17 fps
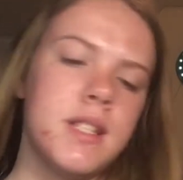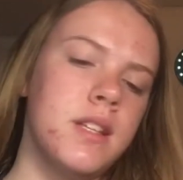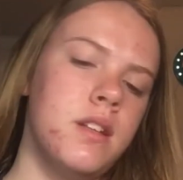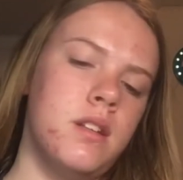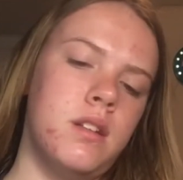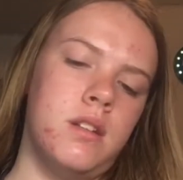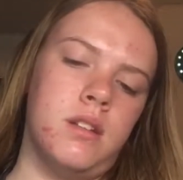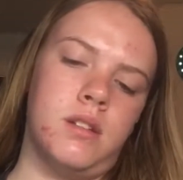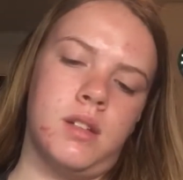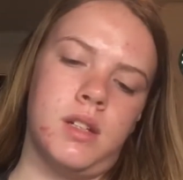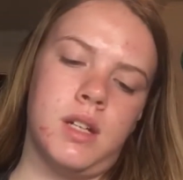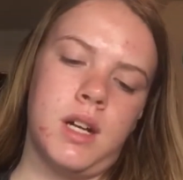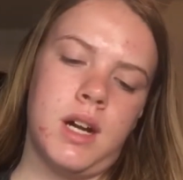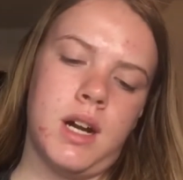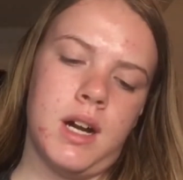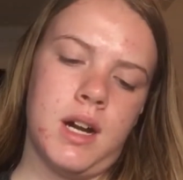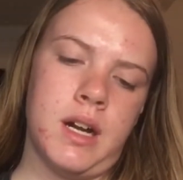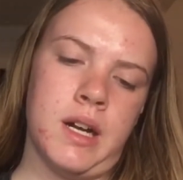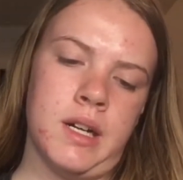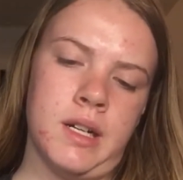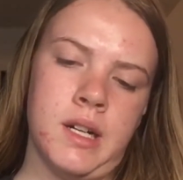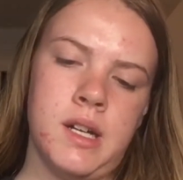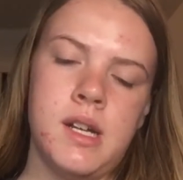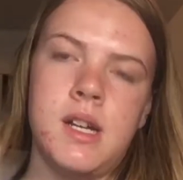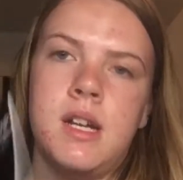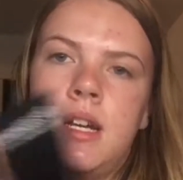little
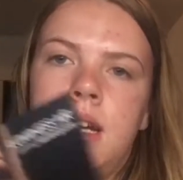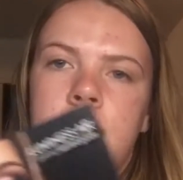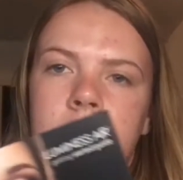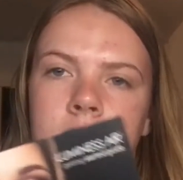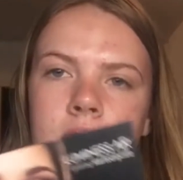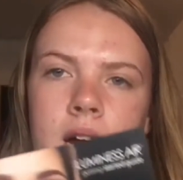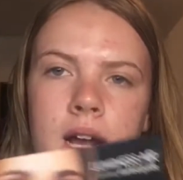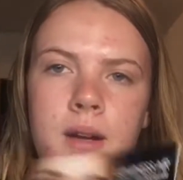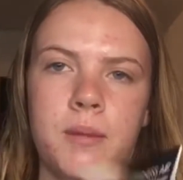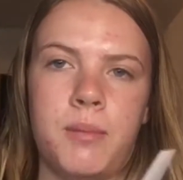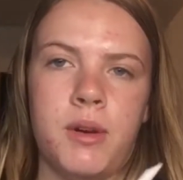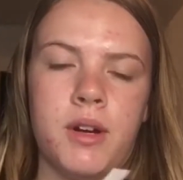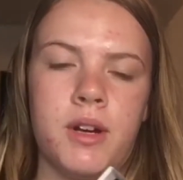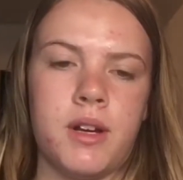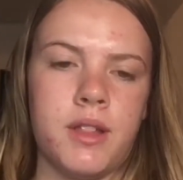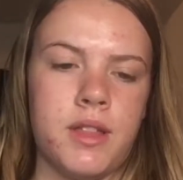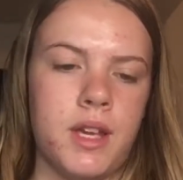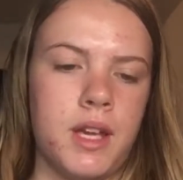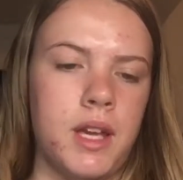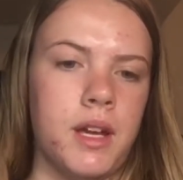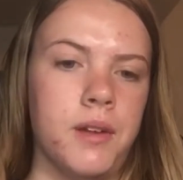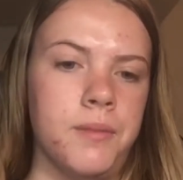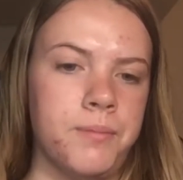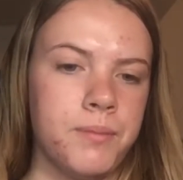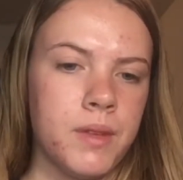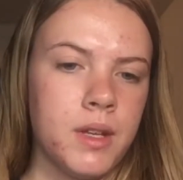guidebook thing,